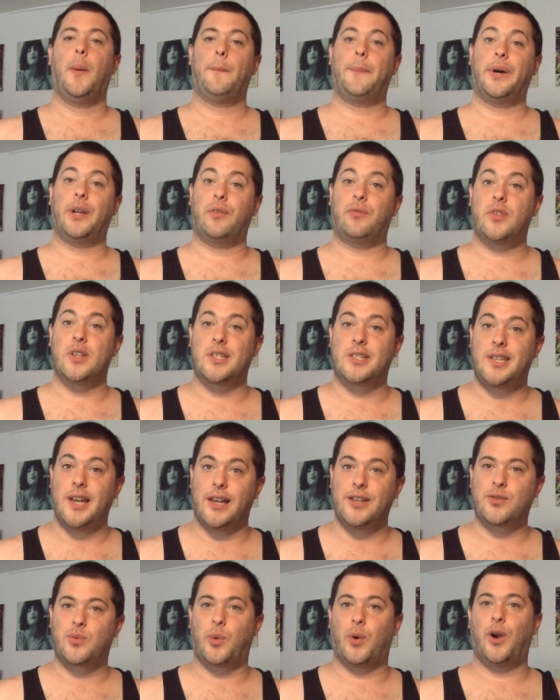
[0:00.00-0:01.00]
But if this
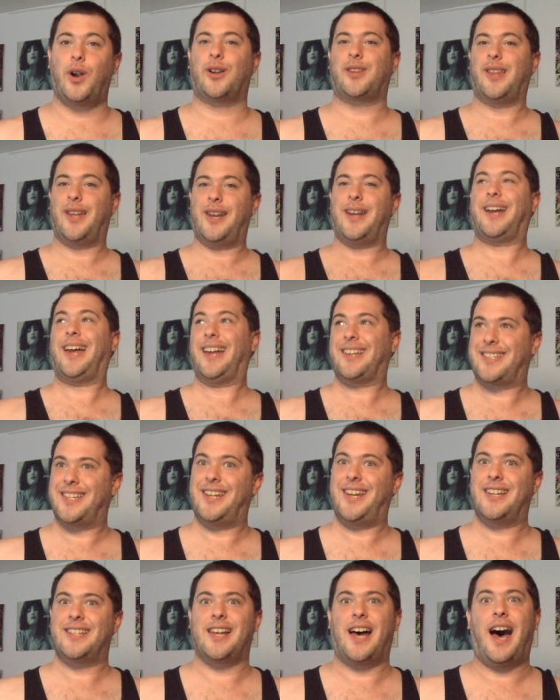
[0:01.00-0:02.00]
does work, then I guess it
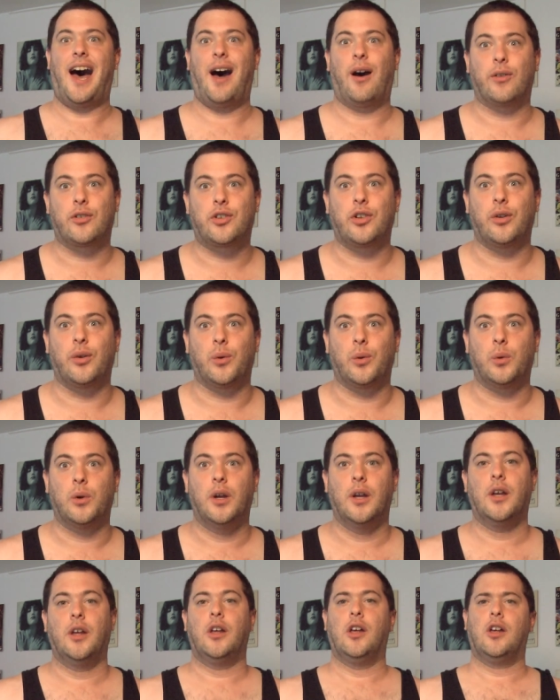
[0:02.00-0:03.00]
is a how-to.
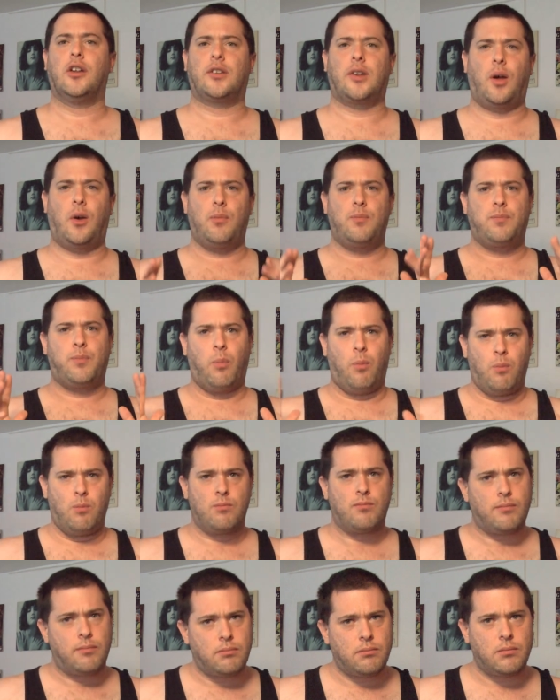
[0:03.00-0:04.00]
So
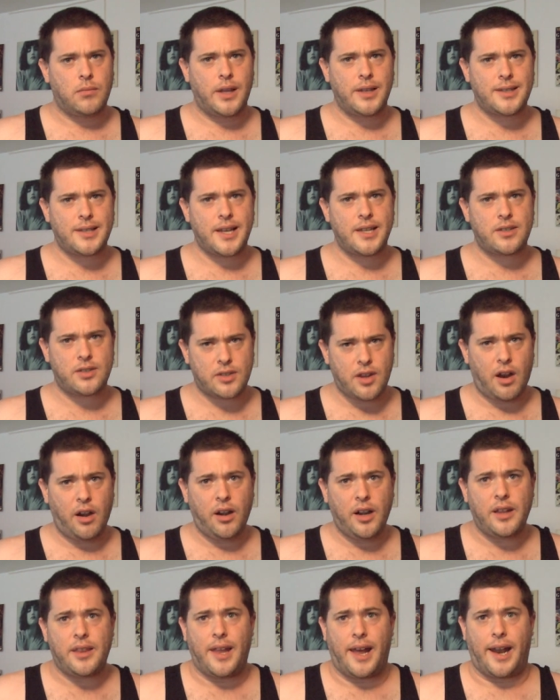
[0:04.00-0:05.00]
let's get
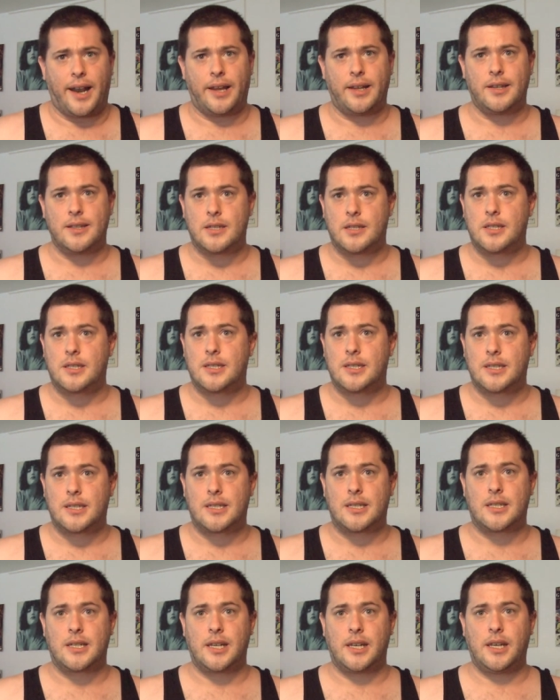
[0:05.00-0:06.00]
started then and
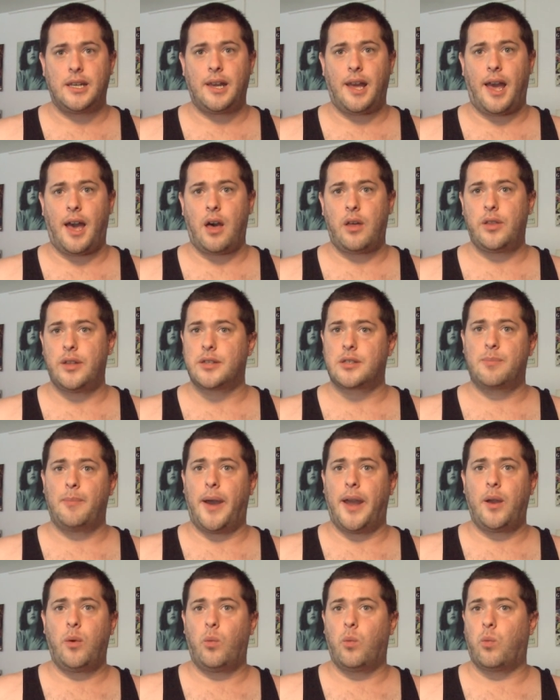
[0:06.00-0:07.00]
see how this
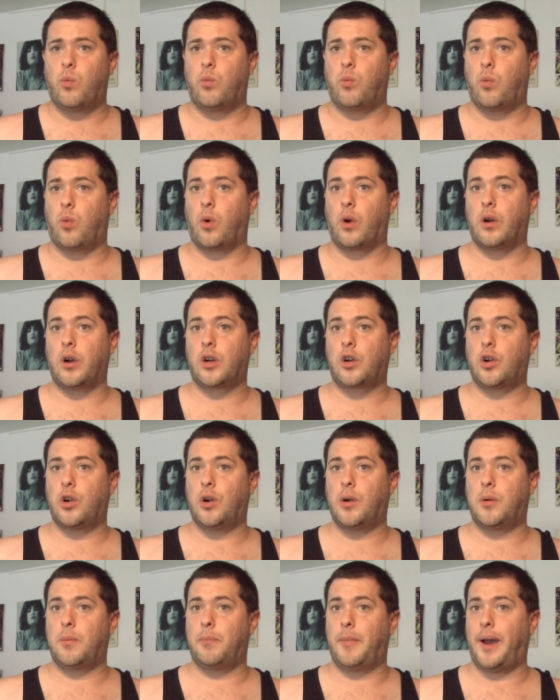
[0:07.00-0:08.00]
might work
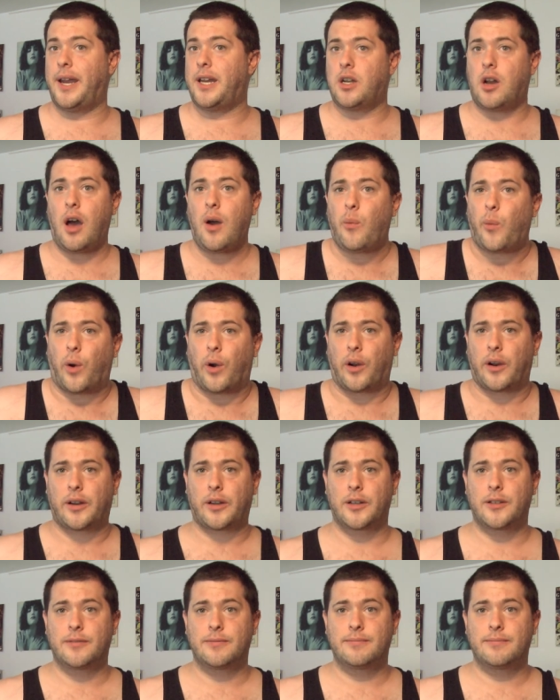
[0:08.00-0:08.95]
or might not work.